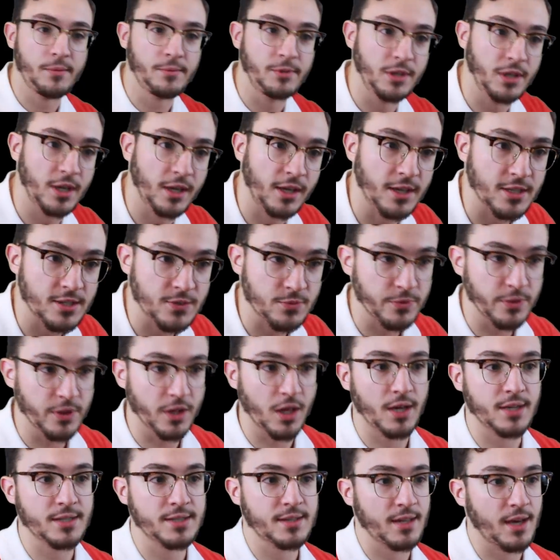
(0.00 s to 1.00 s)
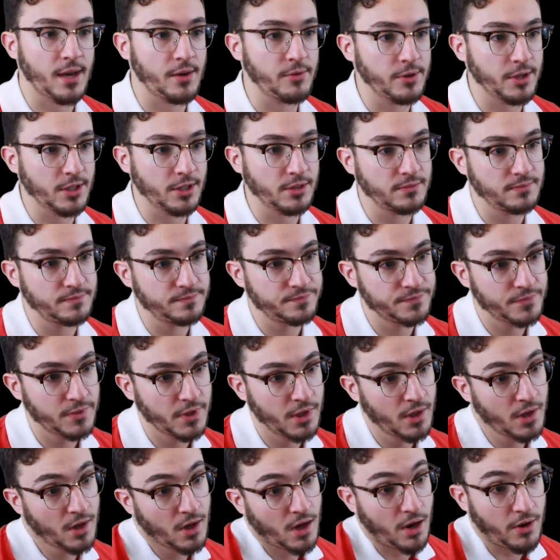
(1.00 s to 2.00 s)
I mean, I guess we lost that one.
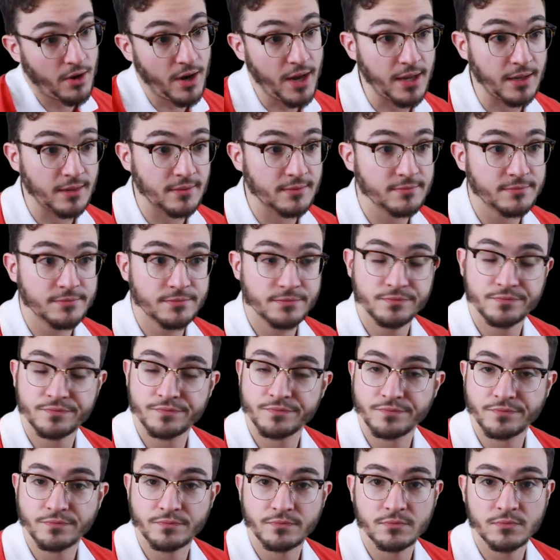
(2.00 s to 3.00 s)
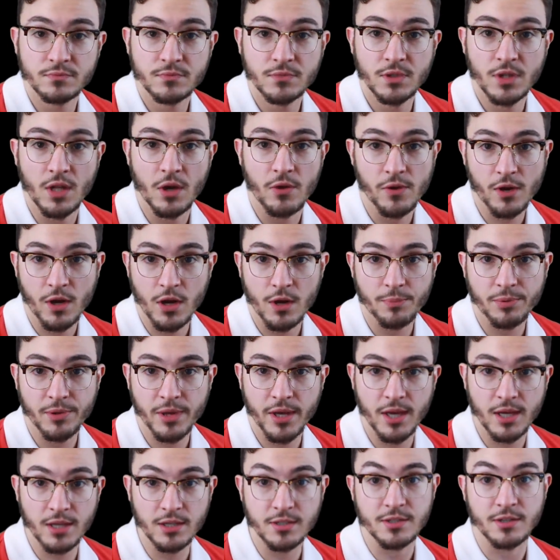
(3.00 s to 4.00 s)
All right. Now we gotta
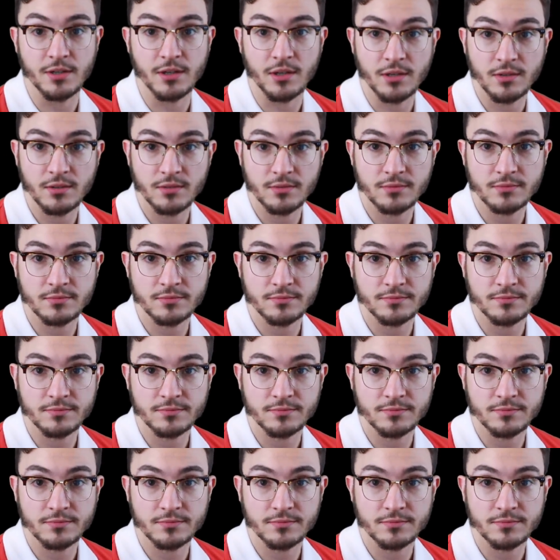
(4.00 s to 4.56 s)
play Inter.